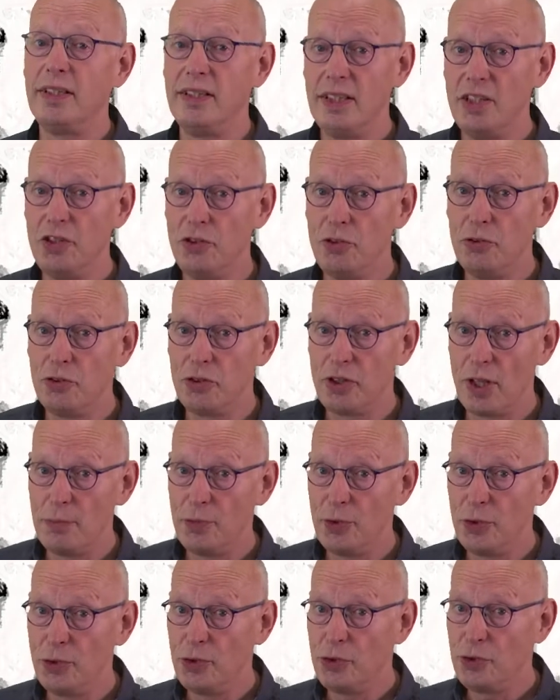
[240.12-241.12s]
issues come
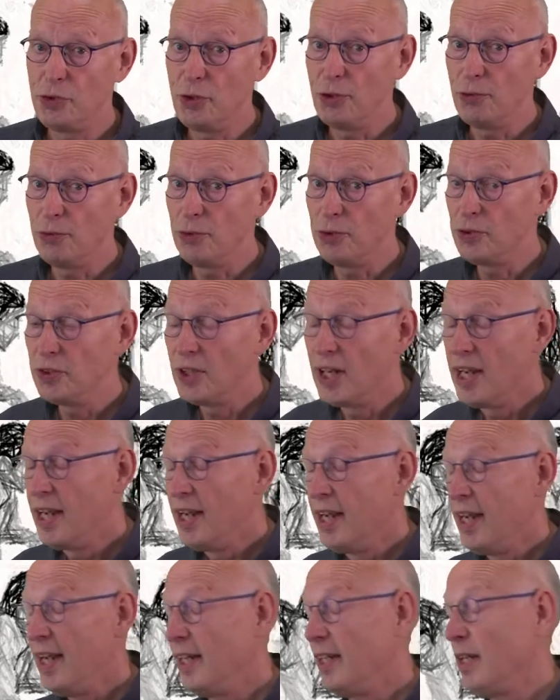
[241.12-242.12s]
to the surface.
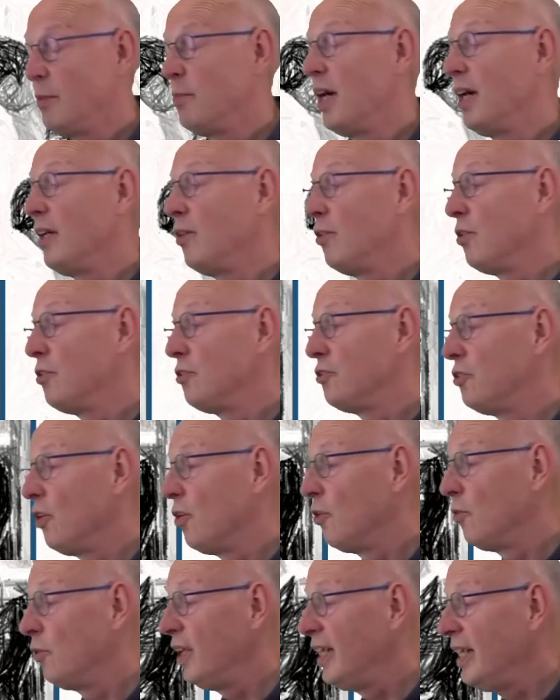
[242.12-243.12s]
And it might also
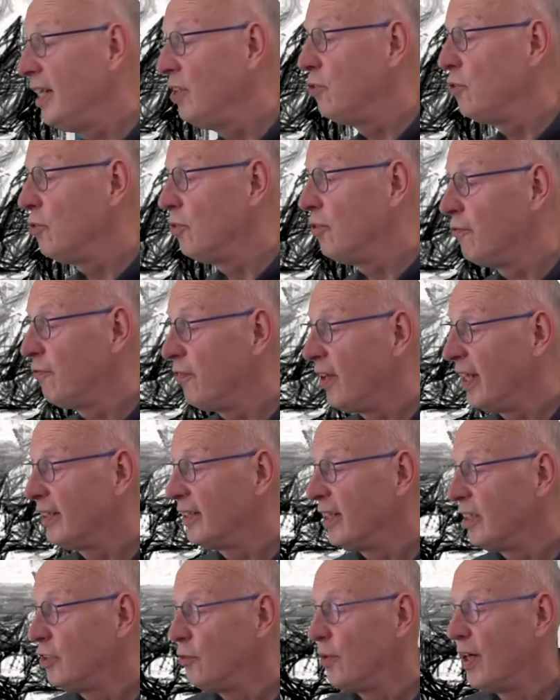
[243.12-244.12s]
lead to the fact
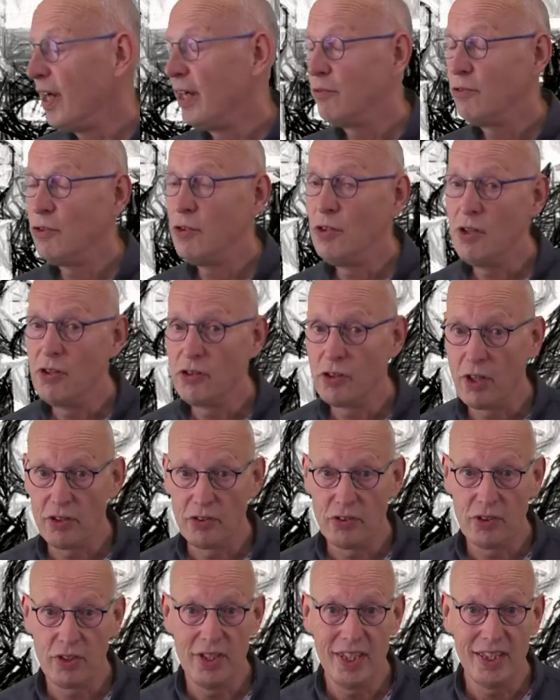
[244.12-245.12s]
that you have to discuss
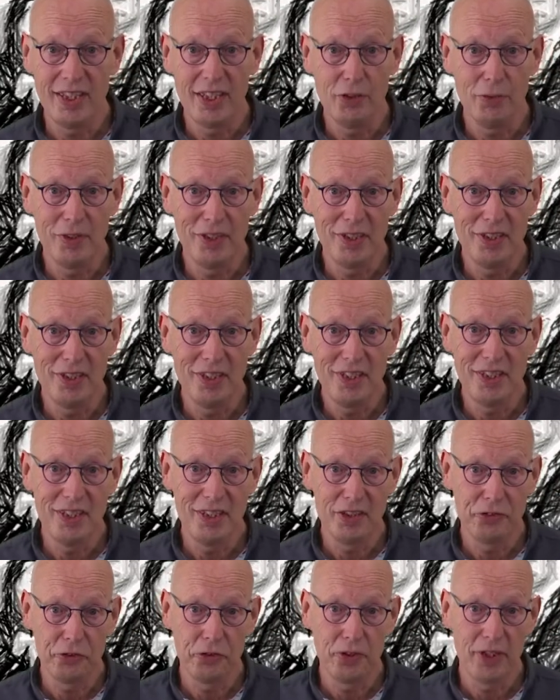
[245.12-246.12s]
the nitty-gritty
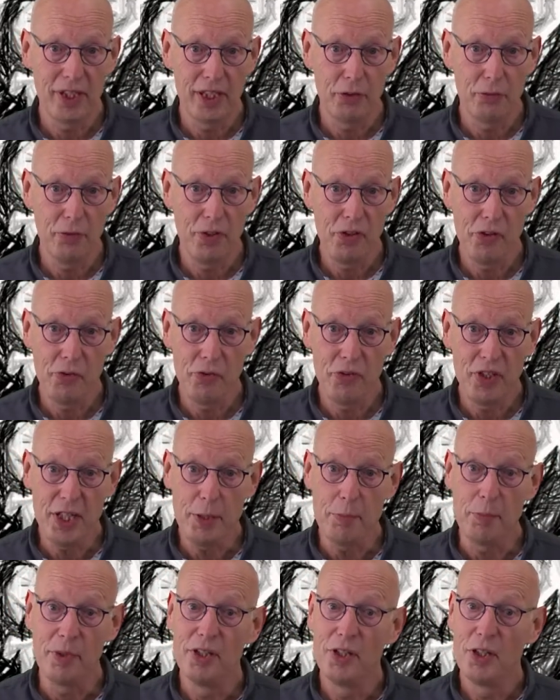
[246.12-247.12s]
details together with your
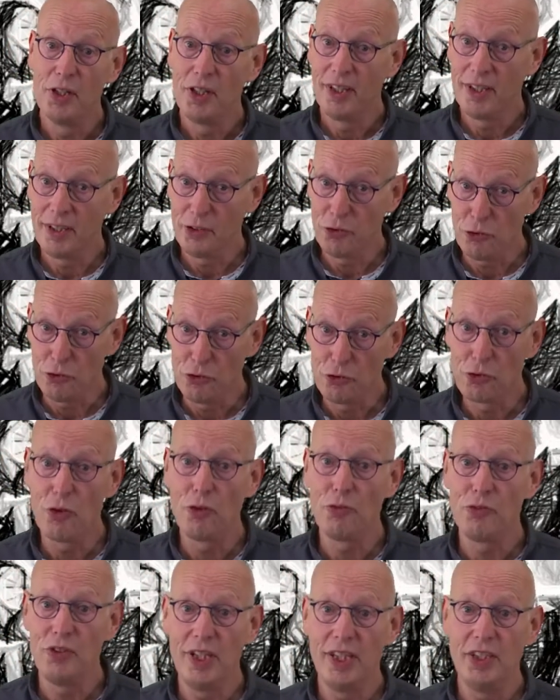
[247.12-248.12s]
team to
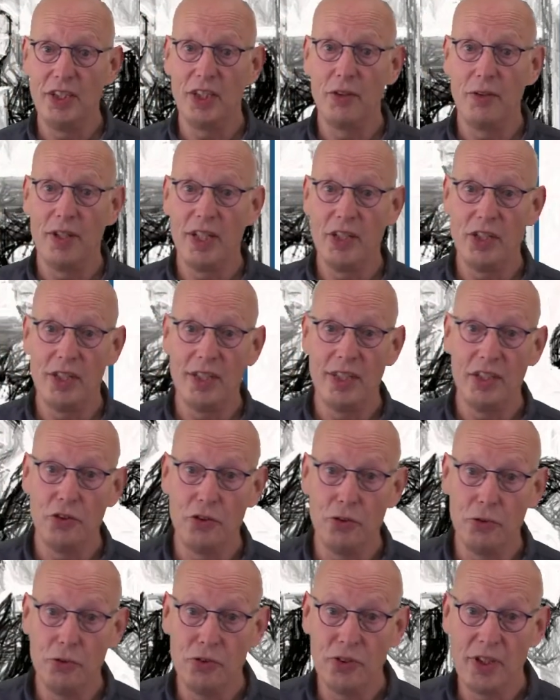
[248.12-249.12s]
solve the integration
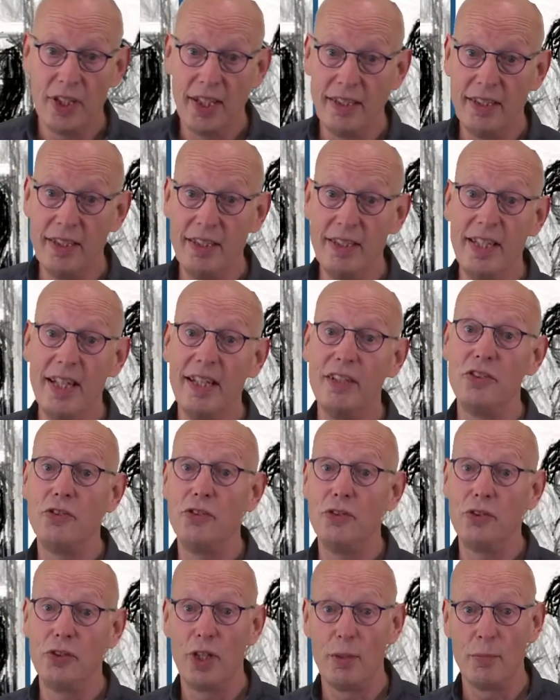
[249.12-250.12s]
issues and in the end to
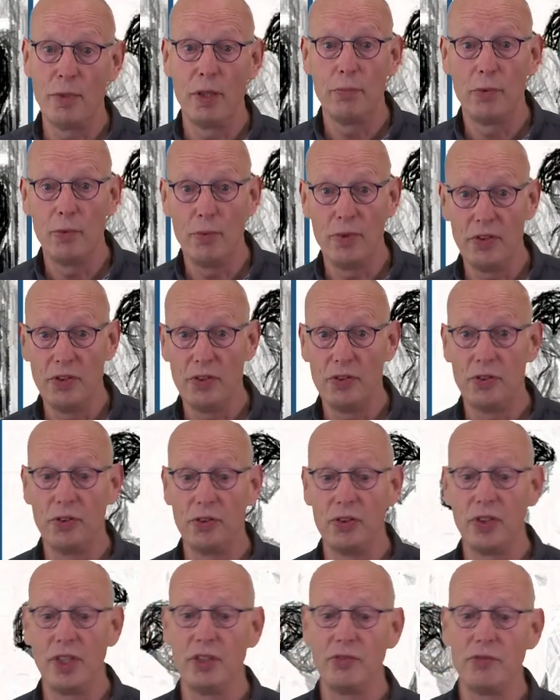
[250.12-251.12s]
come up with a
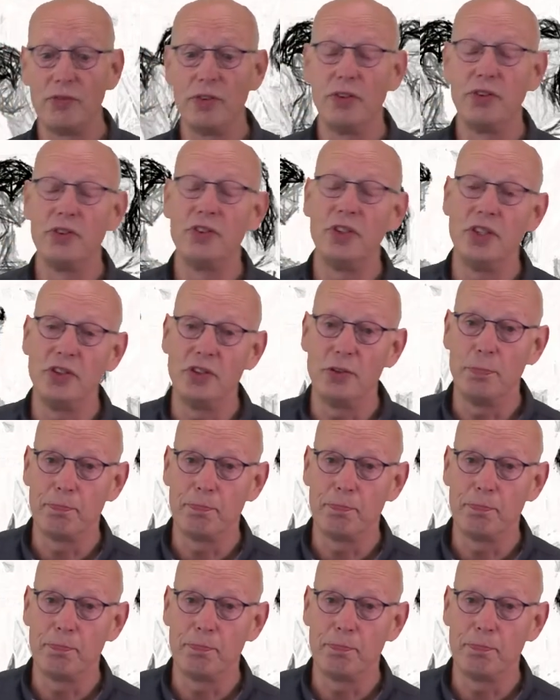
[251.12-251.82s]
successful system.